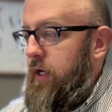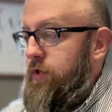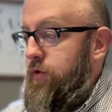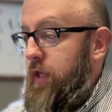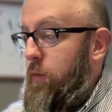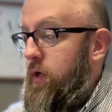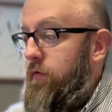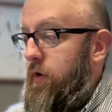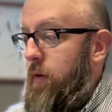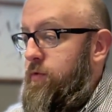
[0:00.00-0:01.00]
So they would
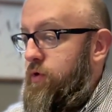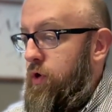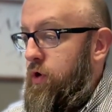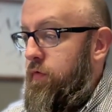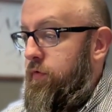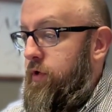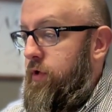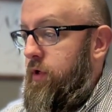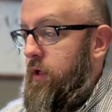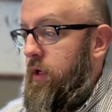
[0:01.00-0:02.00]
have observed
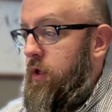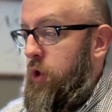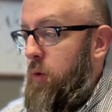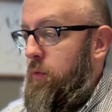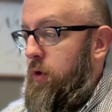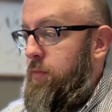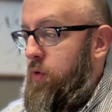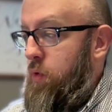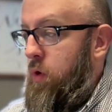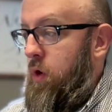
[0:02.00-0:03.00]
uh, Yom
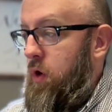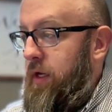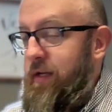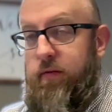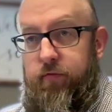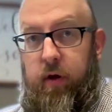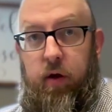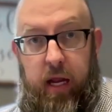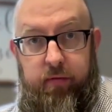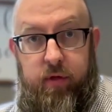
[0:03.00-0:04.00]
Kippur in Fair
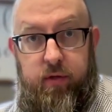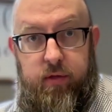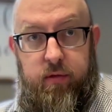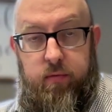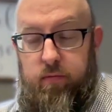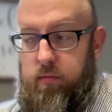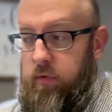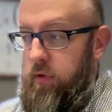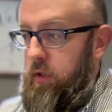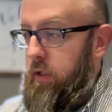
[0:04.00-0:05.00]
Havens,
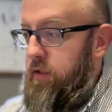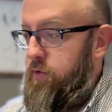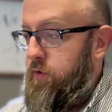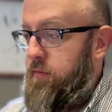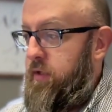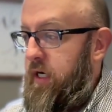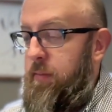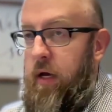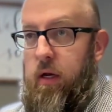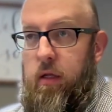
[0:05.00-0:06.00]
and this would have been at
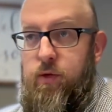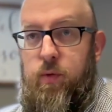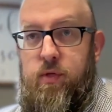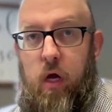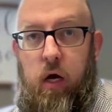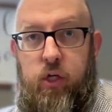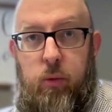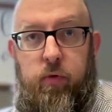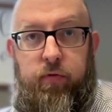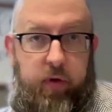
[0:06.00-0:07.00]
about this was
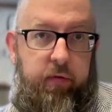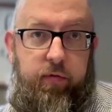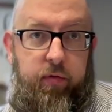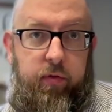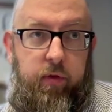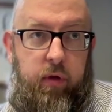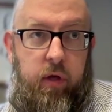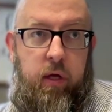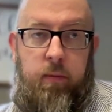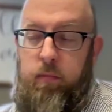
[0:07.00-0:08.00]
October fifth
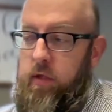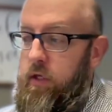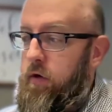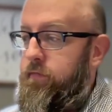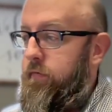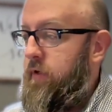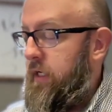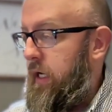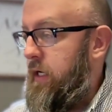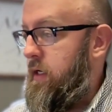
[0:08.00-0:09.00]
um, in the year fifty
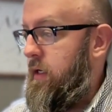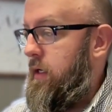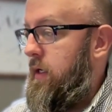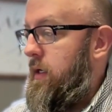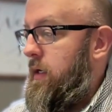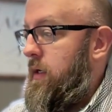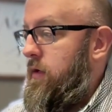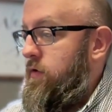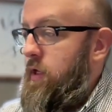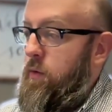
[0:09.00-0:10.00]
nine.
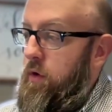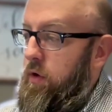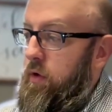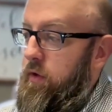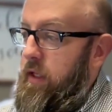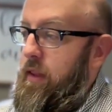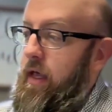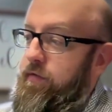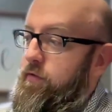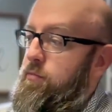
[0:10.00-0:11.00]
So they were they had
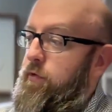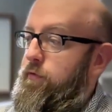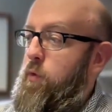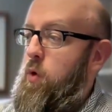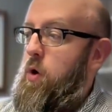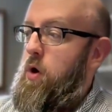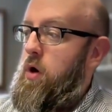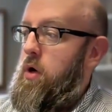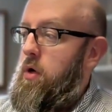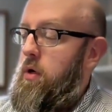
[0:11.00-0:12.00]
left before